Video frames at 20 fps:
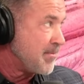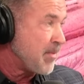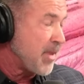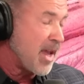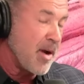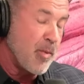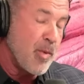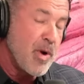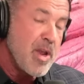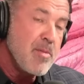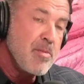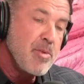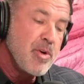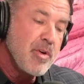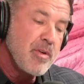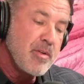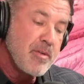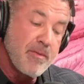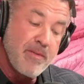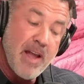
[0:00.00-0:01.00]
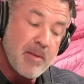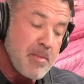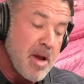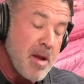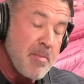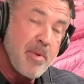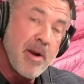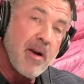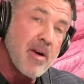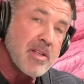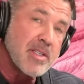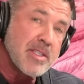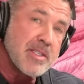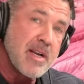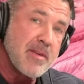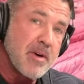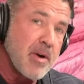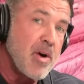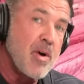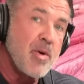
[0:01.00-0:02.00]
We moved. In fact, my parents
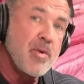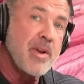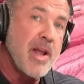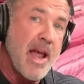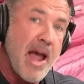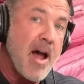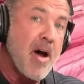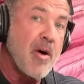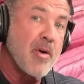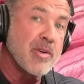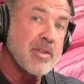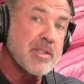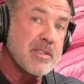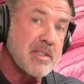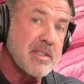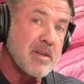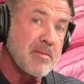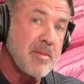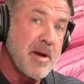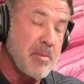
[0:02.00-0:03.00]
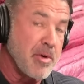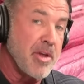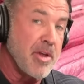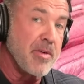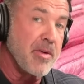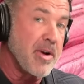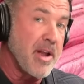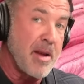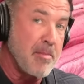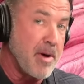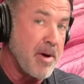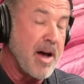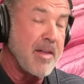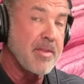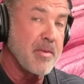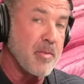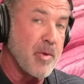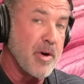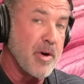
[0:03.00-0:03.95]
never owned a house until my brother and I bought them one.